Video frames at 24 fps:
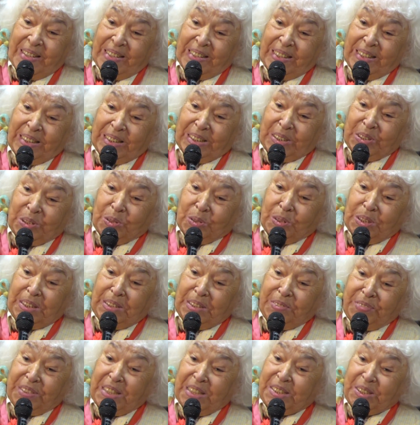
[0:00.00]
So
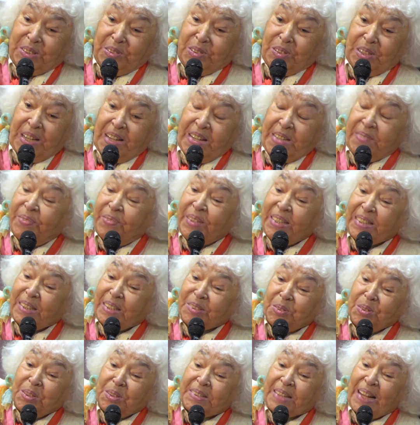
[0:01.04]
if he does
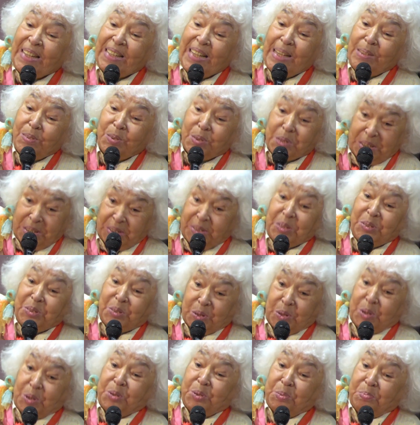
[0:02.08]
not allow
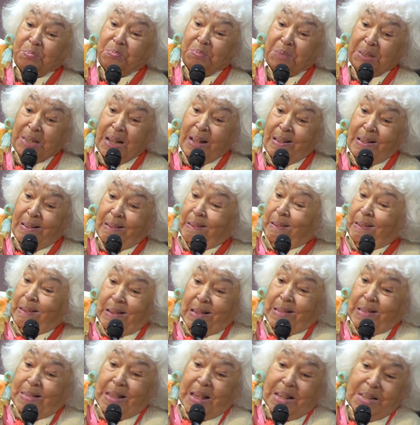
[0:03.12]
criticism,
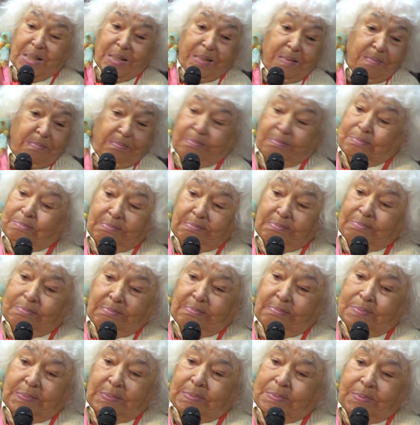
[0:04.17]
then
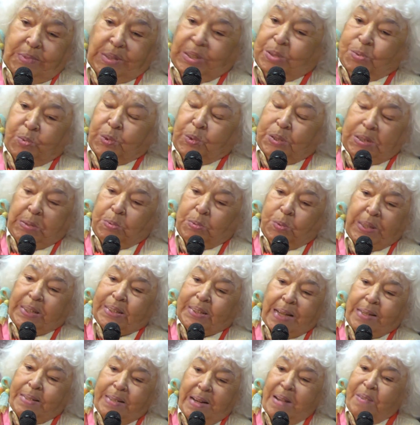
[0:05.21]
we
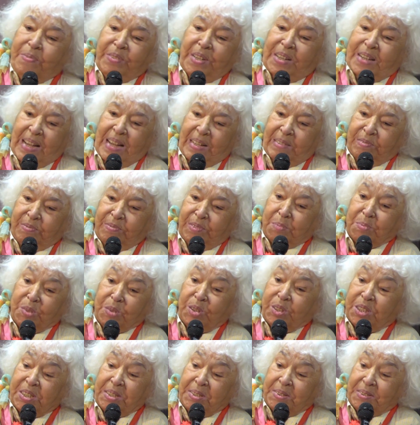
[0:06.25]
can never have
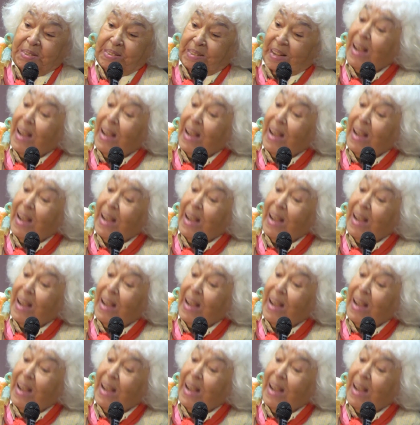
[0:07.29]
democracy.